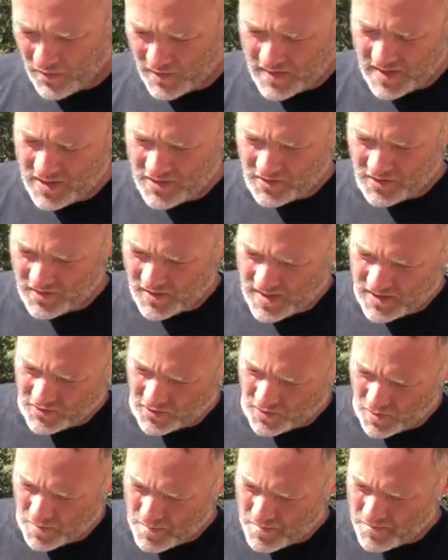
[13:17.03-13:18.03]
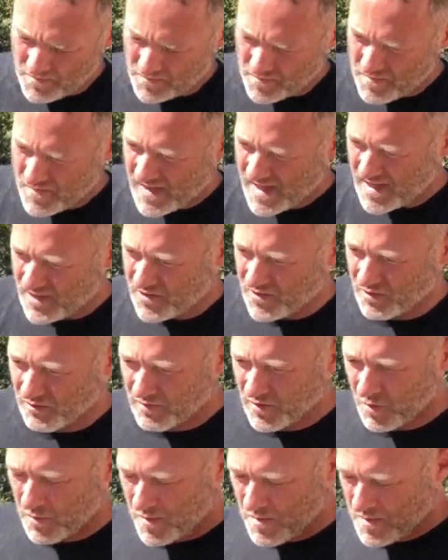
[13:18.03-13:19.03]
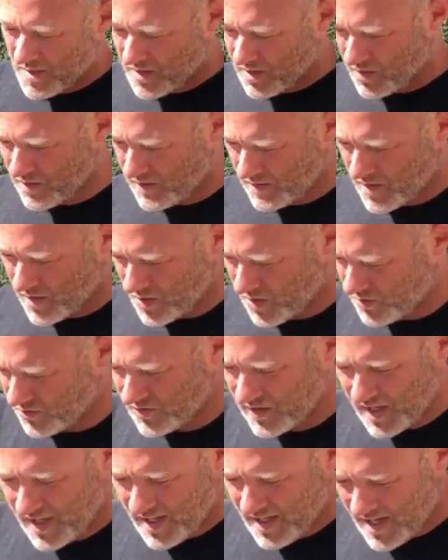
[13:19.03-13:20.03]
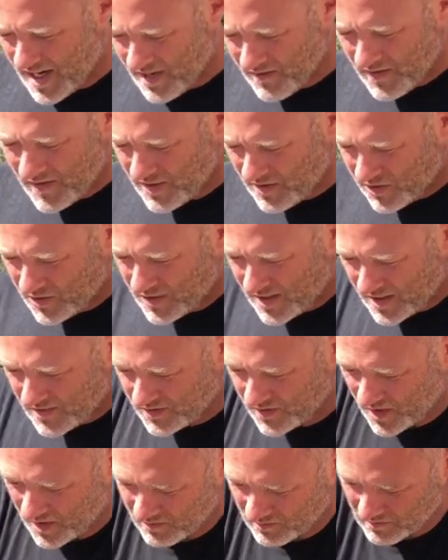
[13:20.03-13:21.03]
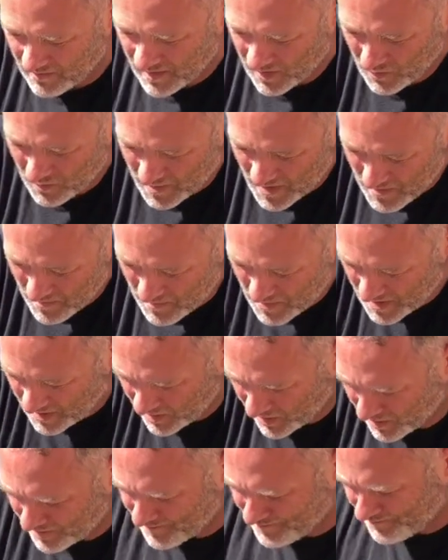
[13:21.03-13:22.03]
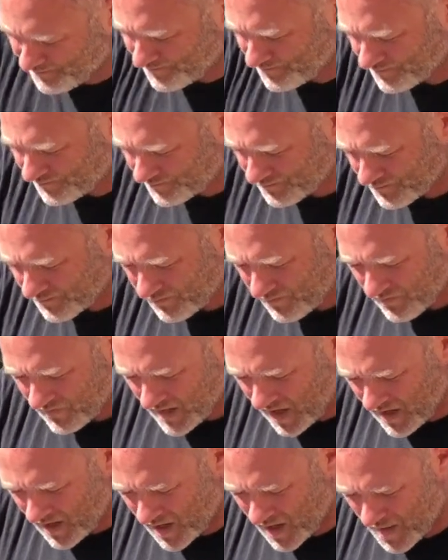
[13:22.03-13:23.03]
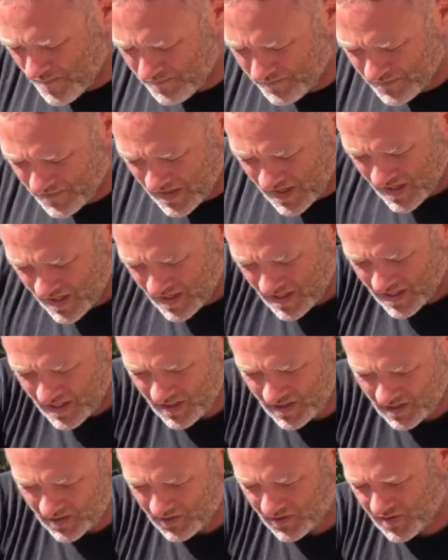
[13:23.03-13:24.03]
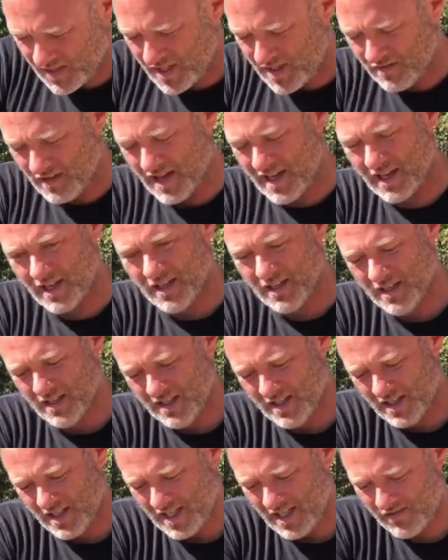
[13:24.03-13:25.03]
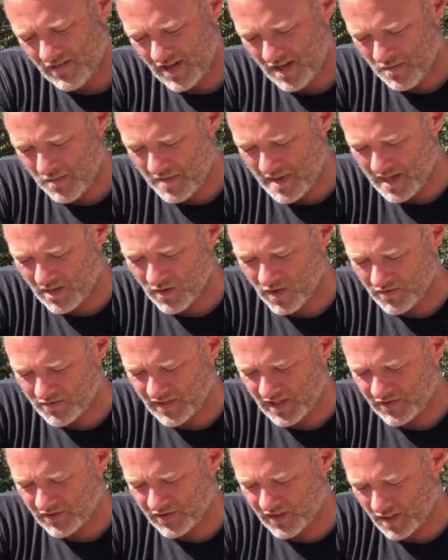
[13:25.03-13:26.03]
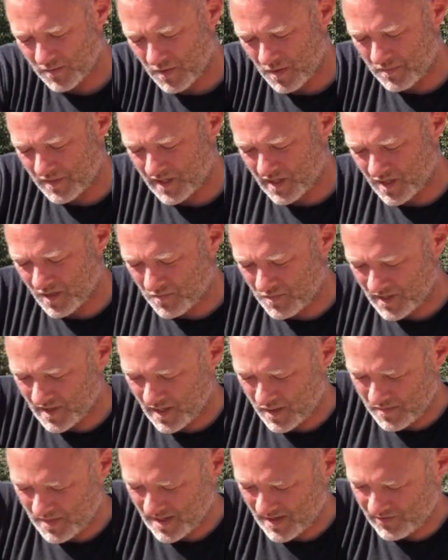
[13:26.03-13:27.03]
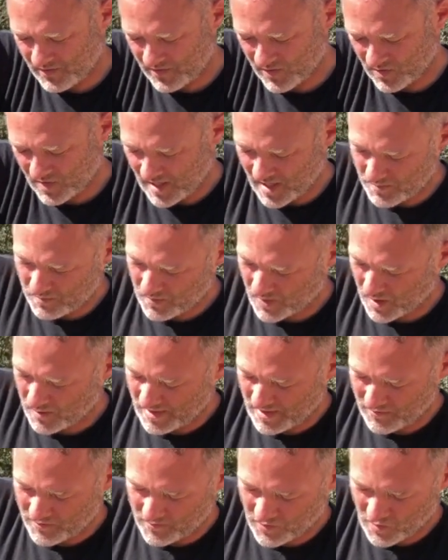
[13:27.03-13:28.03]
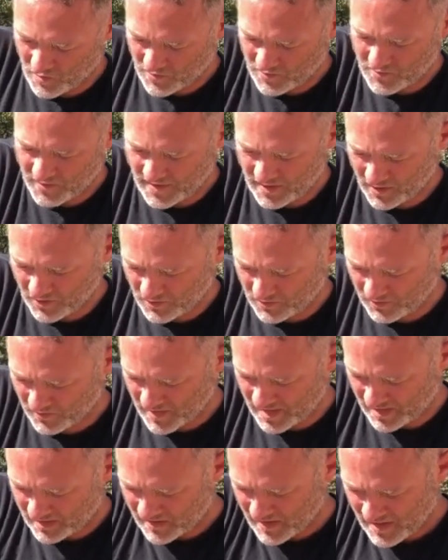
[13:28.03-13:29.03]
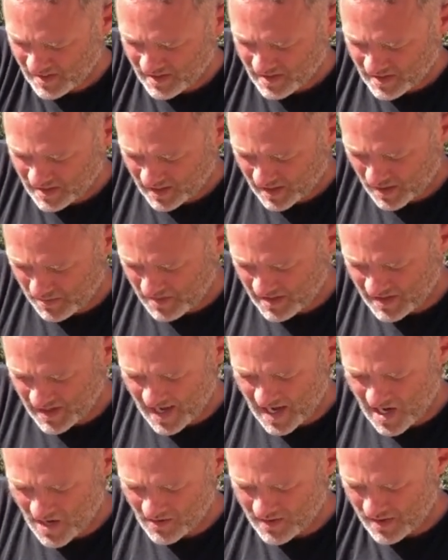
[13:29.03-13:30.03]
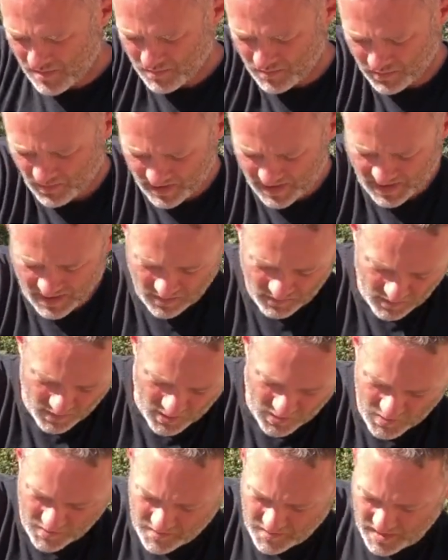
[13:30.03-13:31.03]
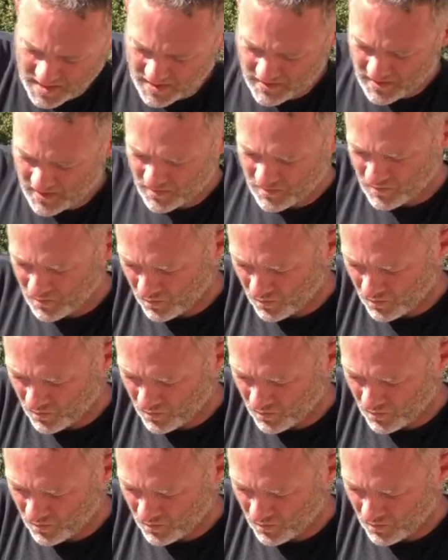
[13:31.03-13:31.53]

These are just a little bit bigger than those. Everything just gets a little bit bigger. You can see like even MMA gloves, I stick them up here, but I mean I've still got probably a full finger's length coming down and plenty of room even